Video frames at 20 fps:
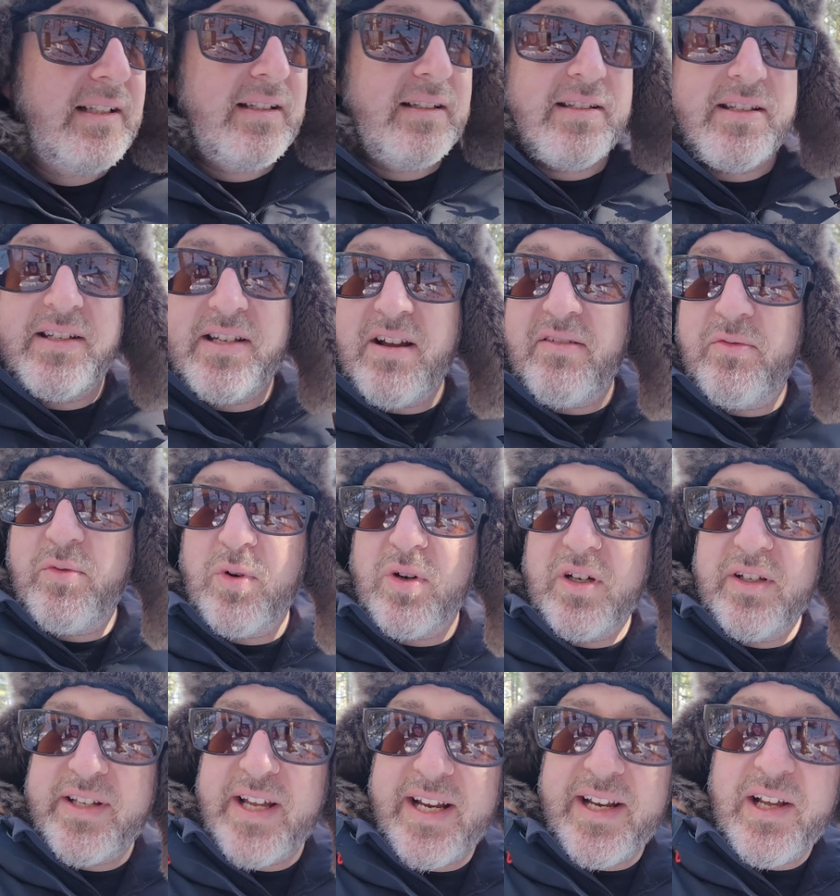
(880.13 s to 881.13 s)
It's a tough
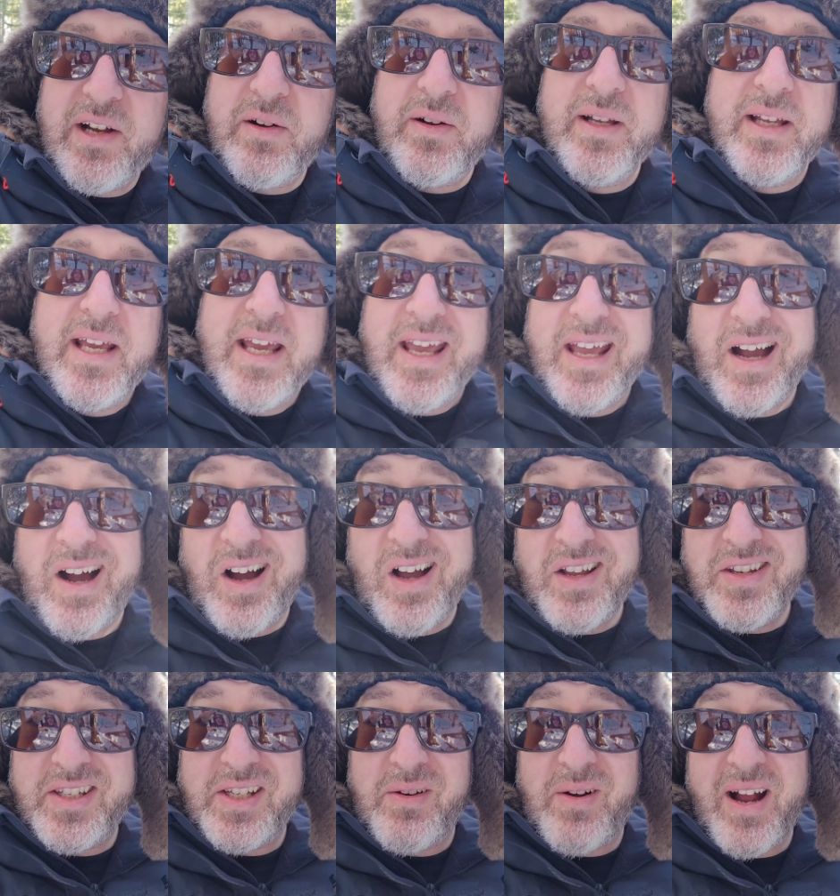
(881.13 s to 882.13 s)
world, I know.
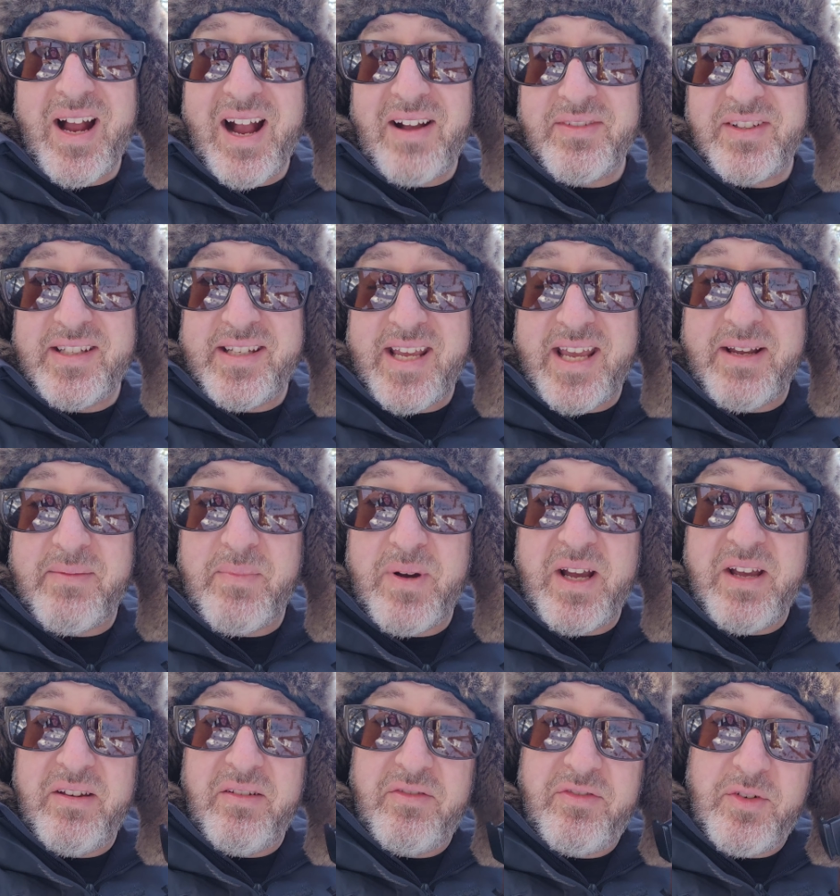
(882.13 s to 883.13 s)
Also, I have to take
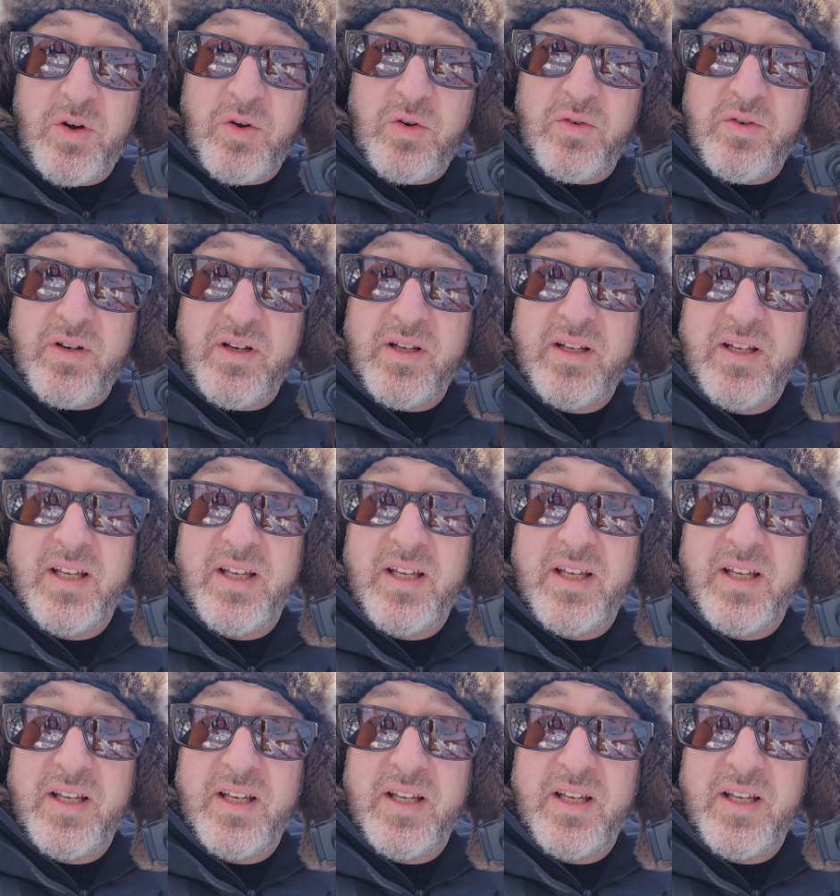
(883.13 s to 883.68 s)
my phone